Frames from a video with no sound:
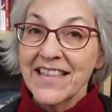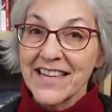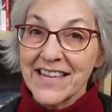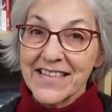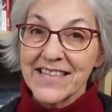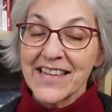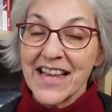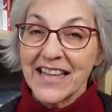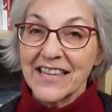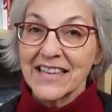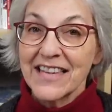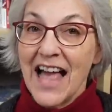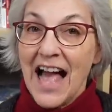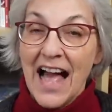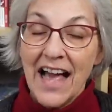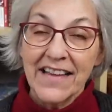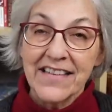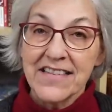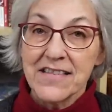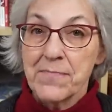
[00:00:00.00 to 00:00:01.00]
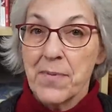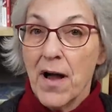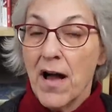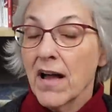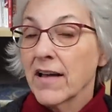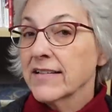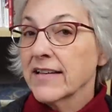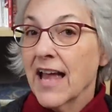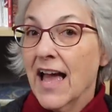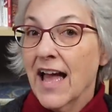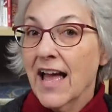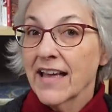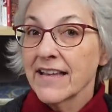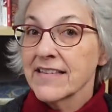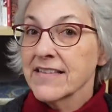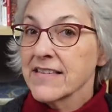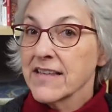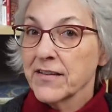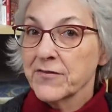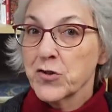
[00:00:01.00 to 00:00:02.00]
this last
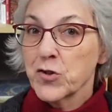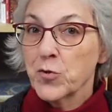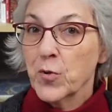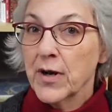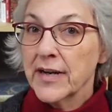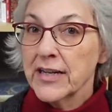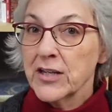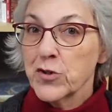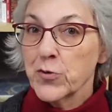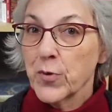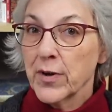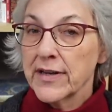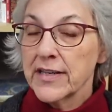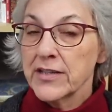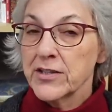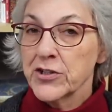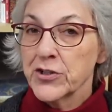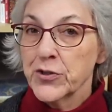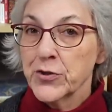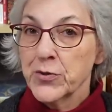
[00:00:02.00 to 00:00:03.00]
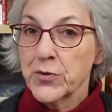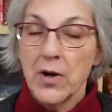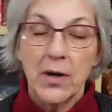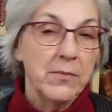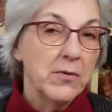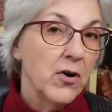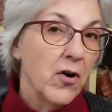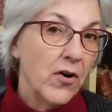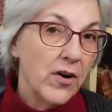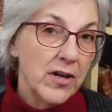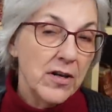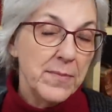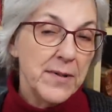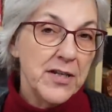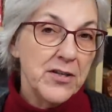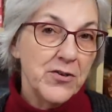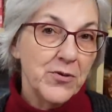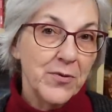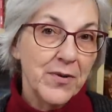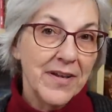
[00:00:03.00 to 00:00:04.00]
podcast of 2022, I'm going to be
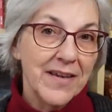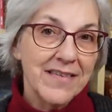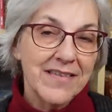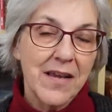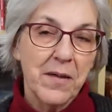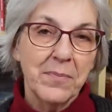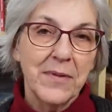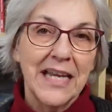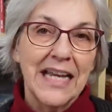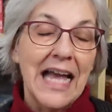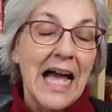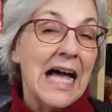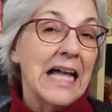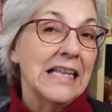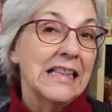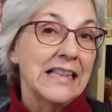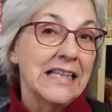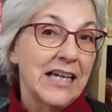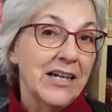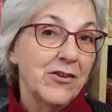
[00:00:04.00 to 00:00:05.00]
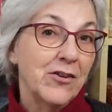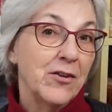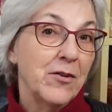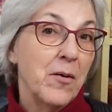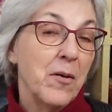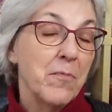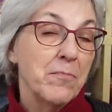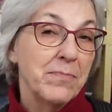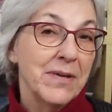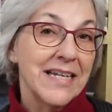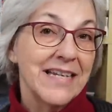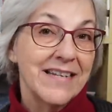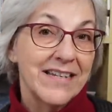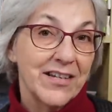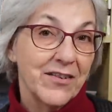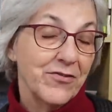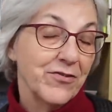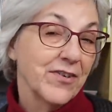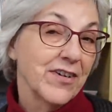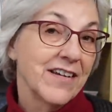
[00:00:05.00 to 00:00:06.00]
doing something a little bit
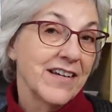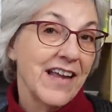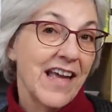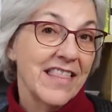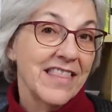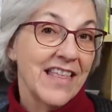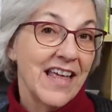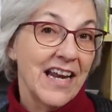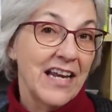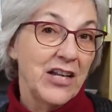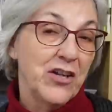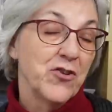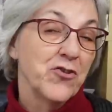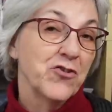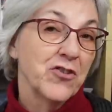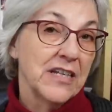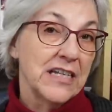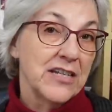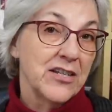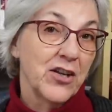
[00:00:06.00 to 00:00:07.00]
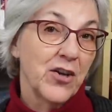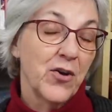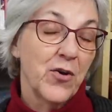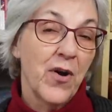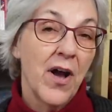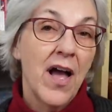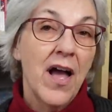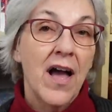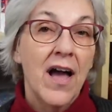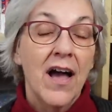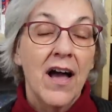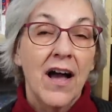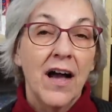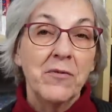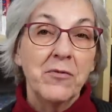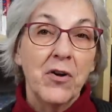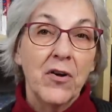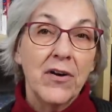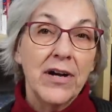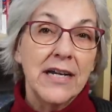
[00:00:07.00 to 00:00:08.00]
different than I usually do.
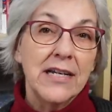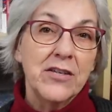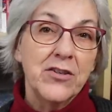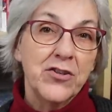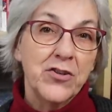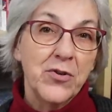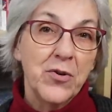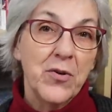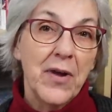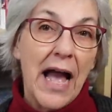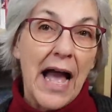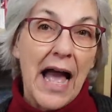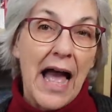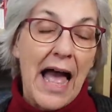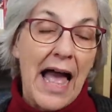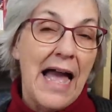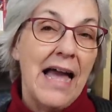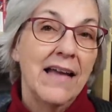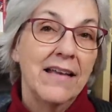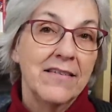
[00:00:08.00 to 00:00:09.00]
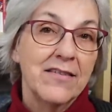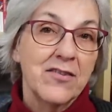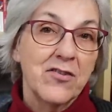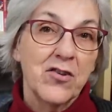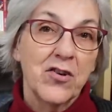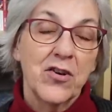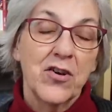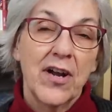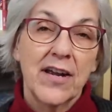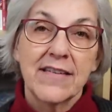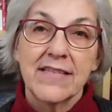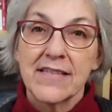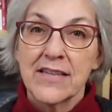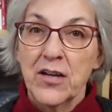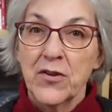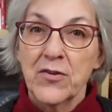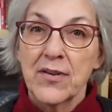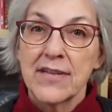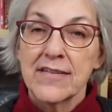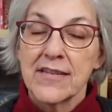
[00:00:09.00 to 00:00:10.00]
I'm going to answer a
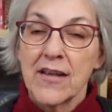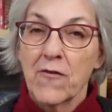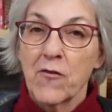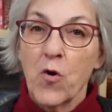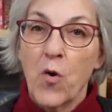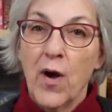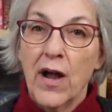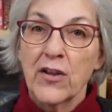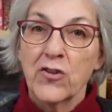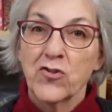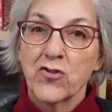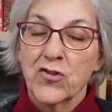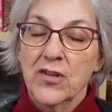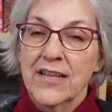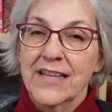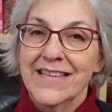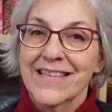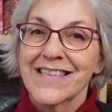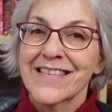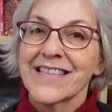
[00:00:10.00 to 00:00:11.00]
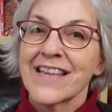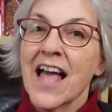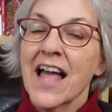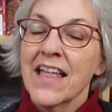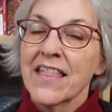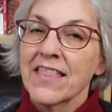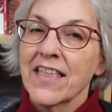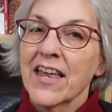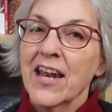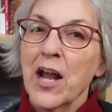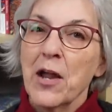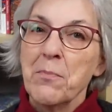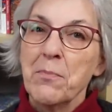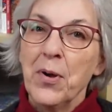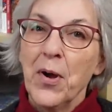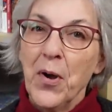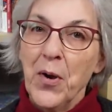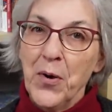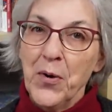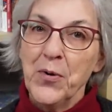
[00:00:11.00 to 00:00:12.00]
series of questions that I
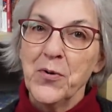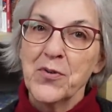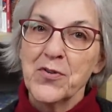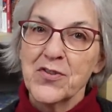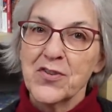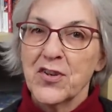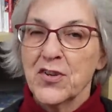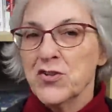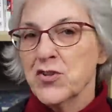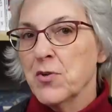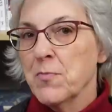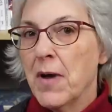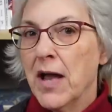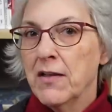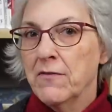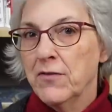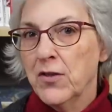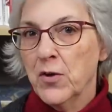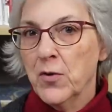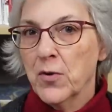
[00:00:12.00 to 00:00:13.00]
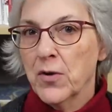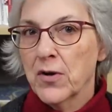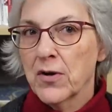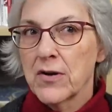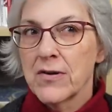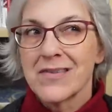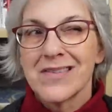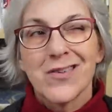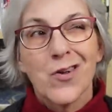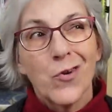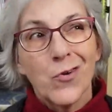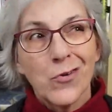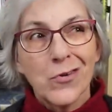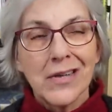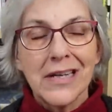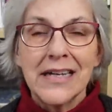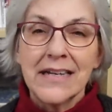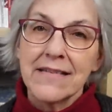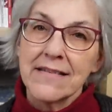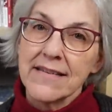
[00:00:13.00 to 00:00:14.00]
posed to my viewers
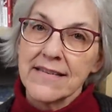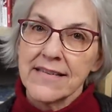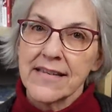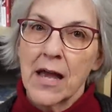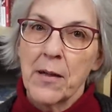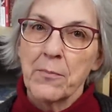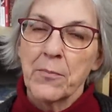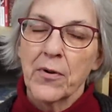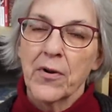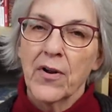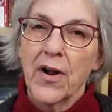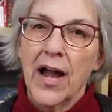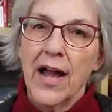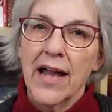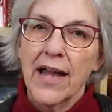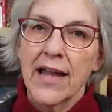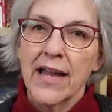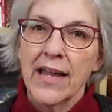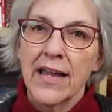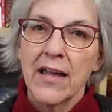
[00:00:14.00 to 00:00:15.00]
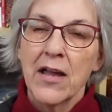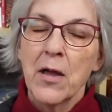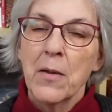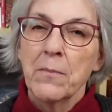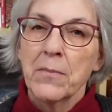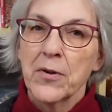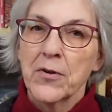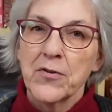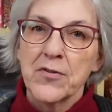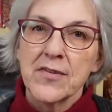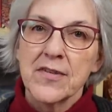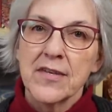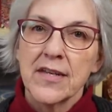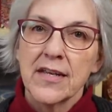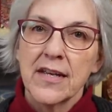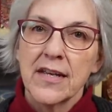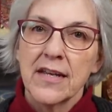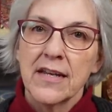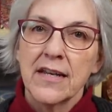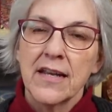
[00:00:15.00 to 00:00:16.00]
early in December. I
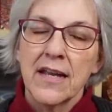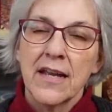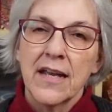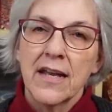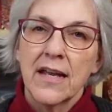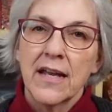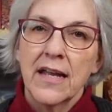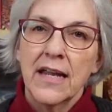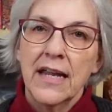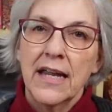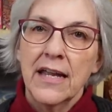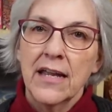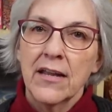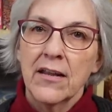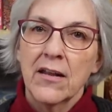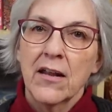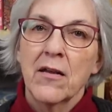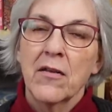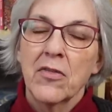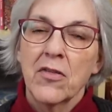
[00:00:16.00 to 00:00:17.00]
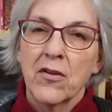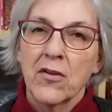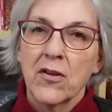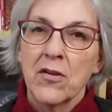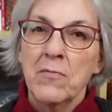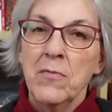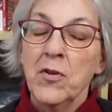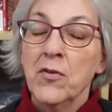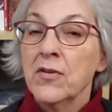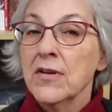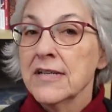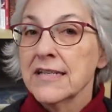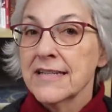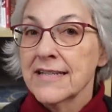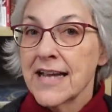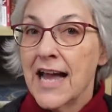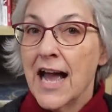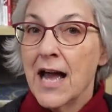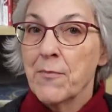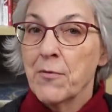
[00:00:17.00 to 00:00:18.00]
posted in the community
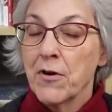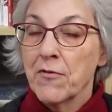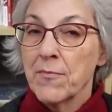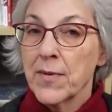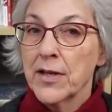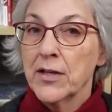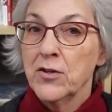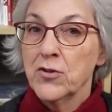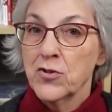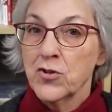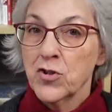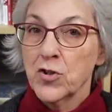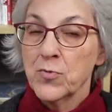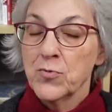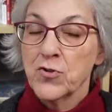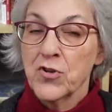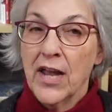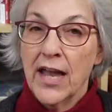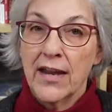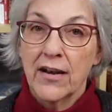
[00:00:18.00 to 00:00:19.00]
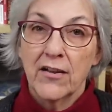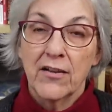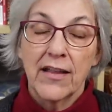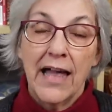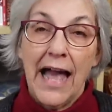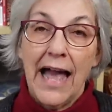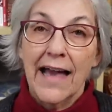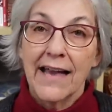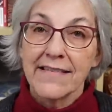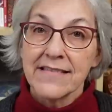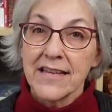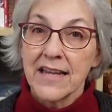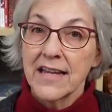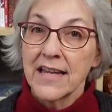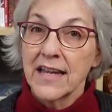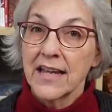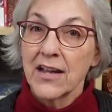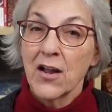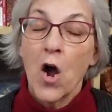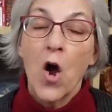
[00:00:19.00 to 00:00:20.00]
tab of my YouTube channel
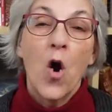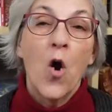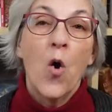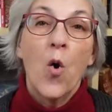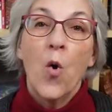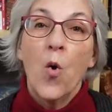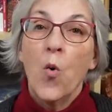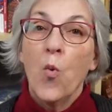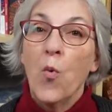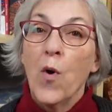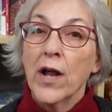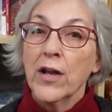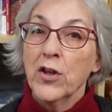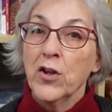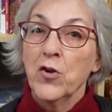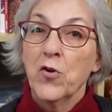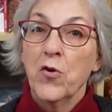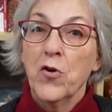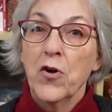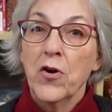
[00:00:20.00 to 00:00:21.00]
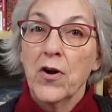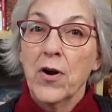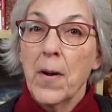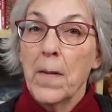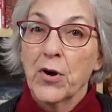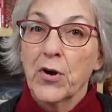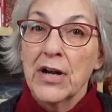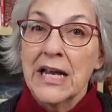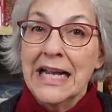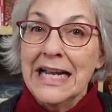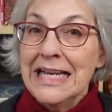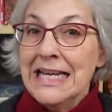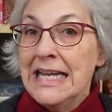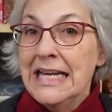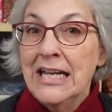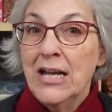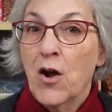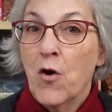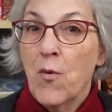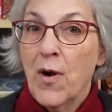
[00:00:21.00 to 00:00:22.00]
asking what your burning
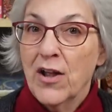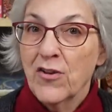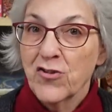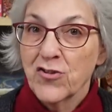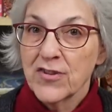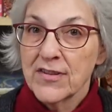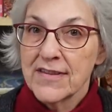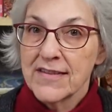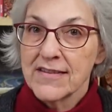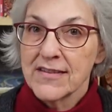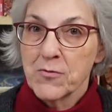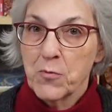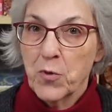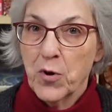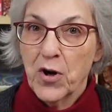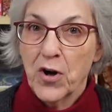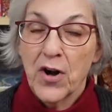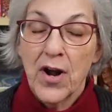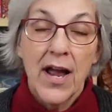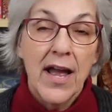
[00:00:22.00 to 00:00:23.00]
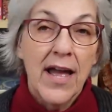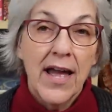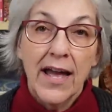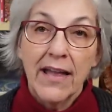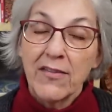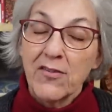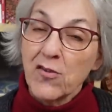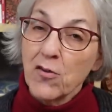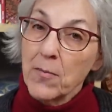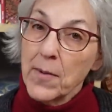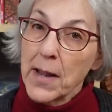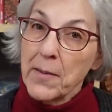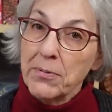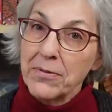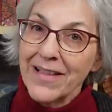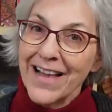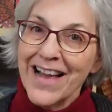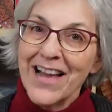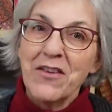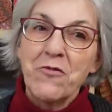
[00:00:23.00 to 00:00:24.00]
knitting questions were. And so my
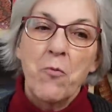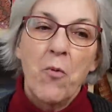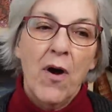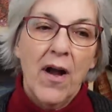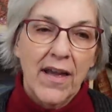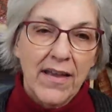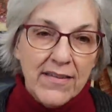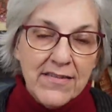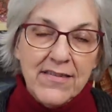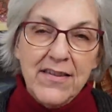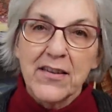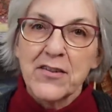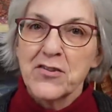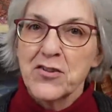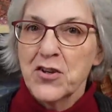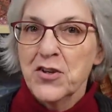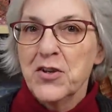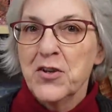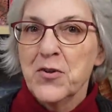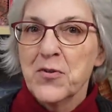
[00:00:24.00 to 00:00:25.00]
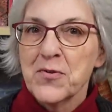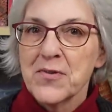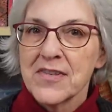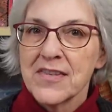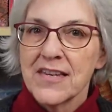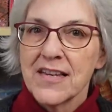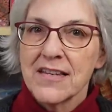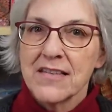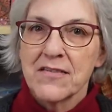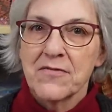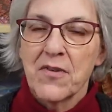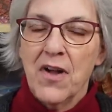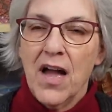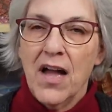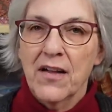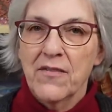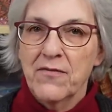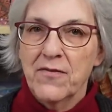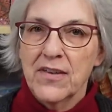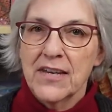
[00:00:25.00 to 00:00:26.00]
plan was to use this
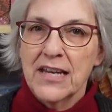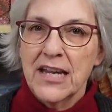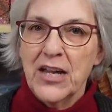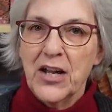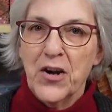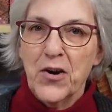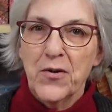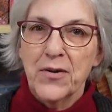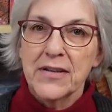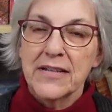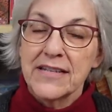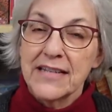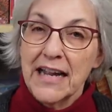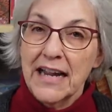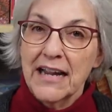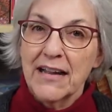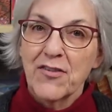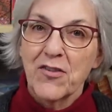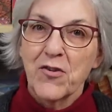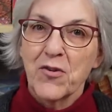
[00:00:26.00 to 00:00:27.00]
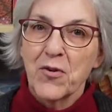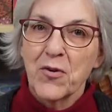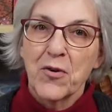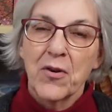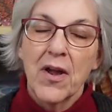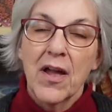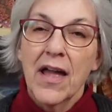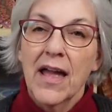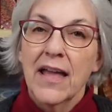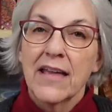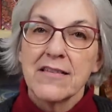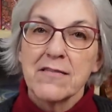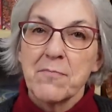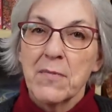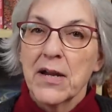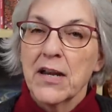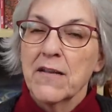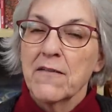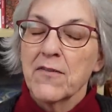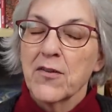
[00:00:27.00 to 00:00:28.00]
video to answer as
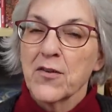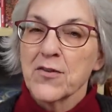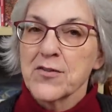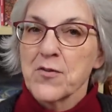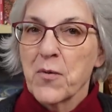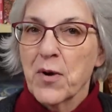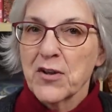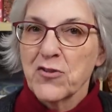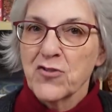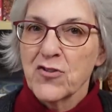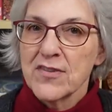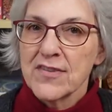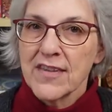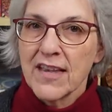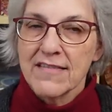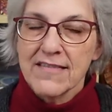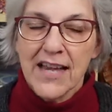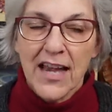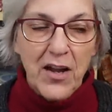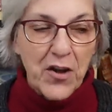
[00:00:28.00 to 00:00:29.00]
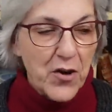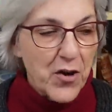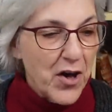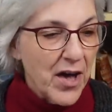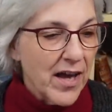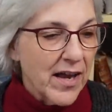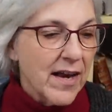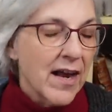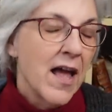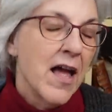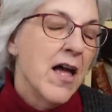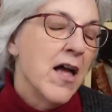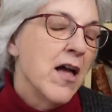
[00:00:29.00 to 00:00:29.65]
many of those questions as I could.